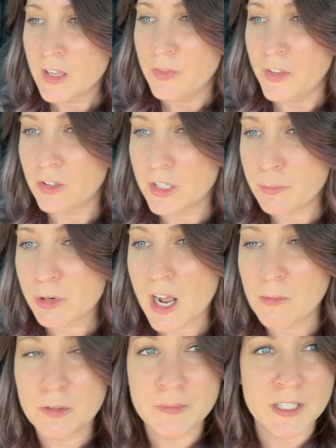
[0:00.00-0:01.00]
The only
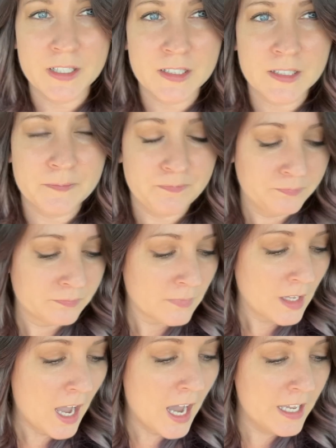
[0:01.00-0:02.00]
problem is
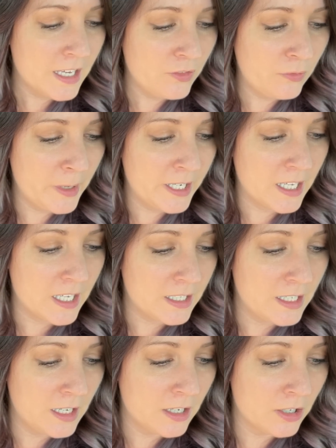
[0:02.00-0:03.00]
I have been in
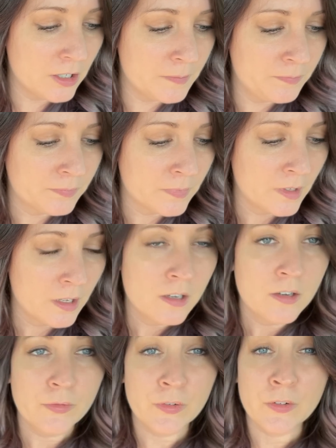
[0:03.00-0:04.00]
here
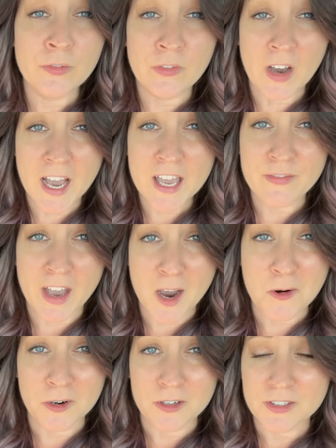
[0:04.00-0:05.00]
for 5
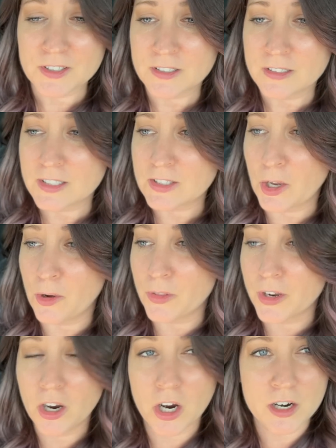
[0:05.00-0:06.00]
hours, so the
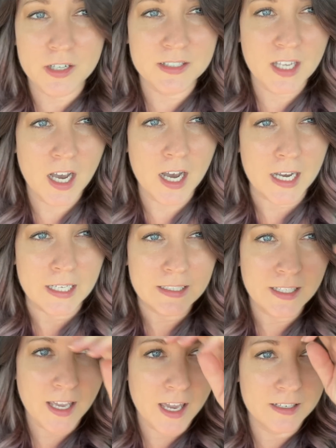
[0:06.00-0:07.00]
car is hot
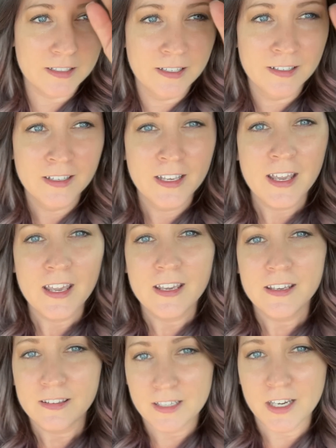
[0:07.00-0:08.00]
and
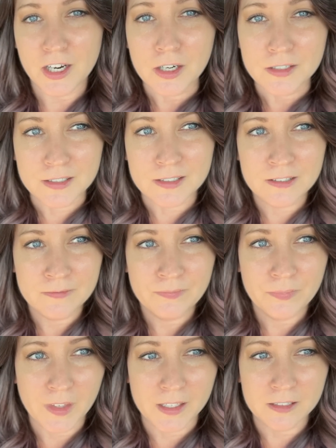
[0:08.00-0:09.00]
the air is
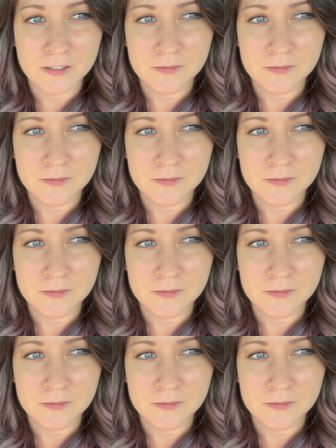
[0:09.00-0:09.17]
like